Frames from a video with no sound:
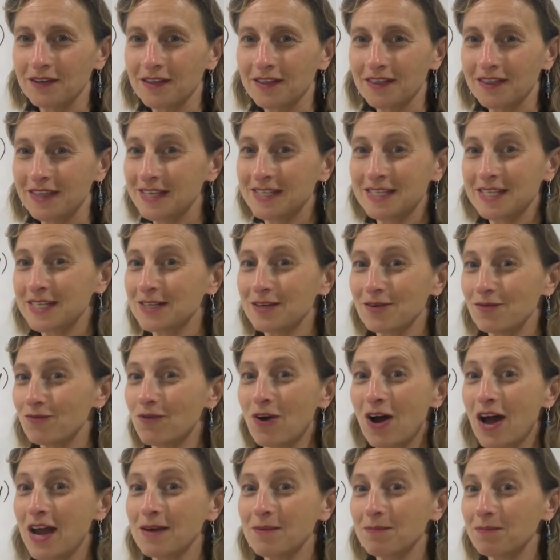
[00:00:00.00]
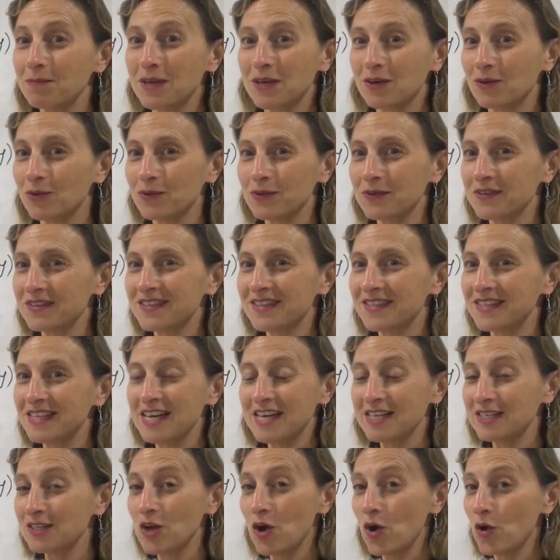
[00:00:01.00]
this isn't right because
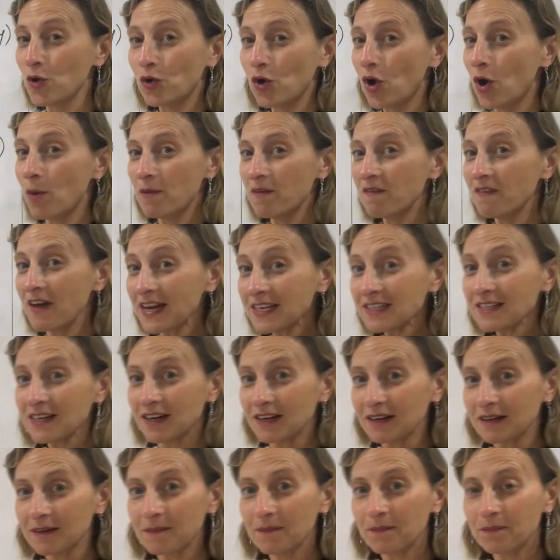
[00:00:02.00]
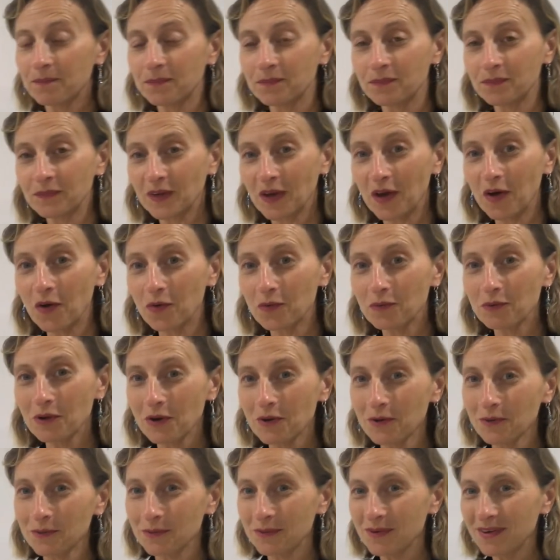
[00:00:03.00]
there's no common factor. Oh
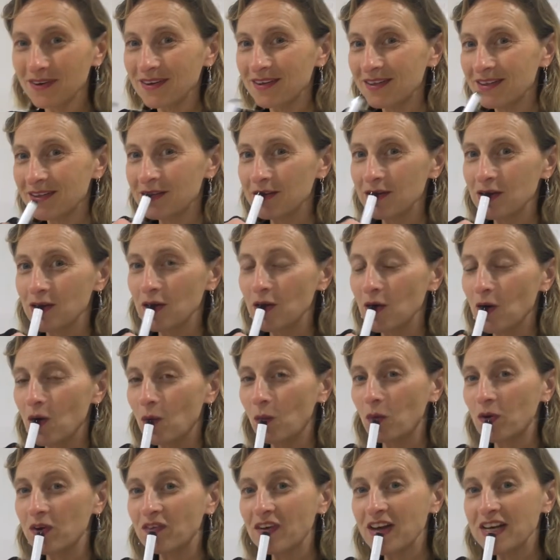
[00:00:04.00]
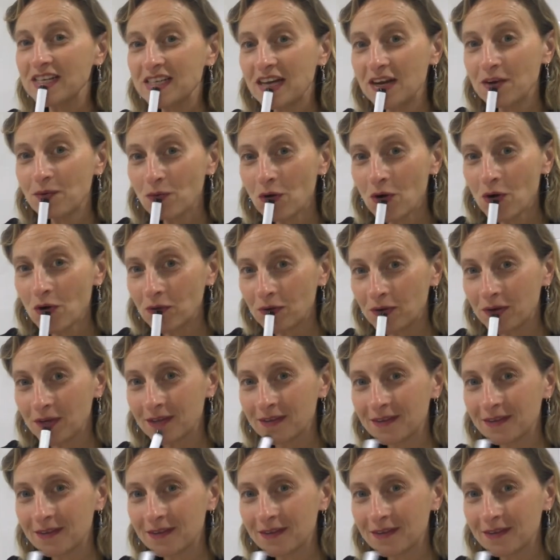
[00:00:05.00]
no, what have I done wrong?